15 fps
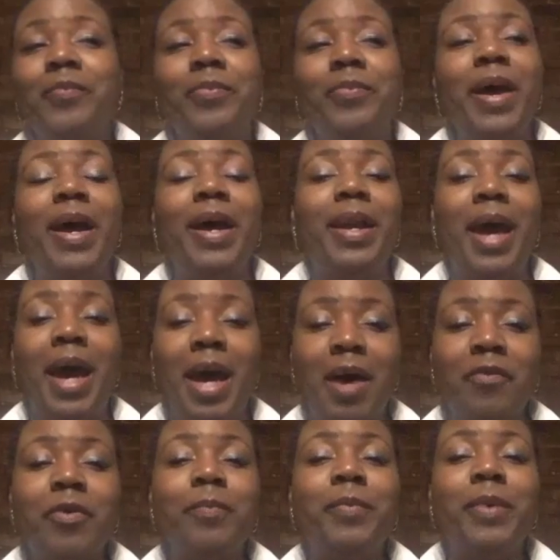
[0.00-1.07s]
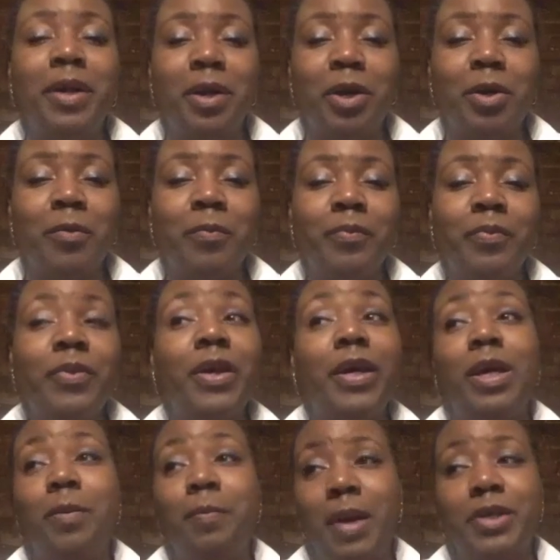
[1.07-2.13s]
and have a beer that
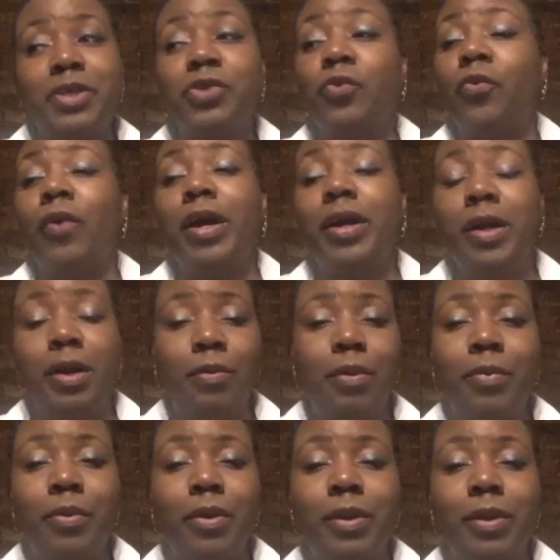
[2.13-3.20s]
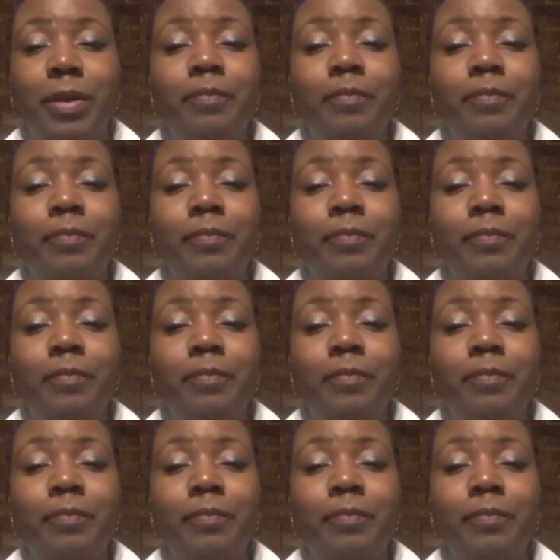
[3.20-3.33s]
he makes right here in Brooklyn.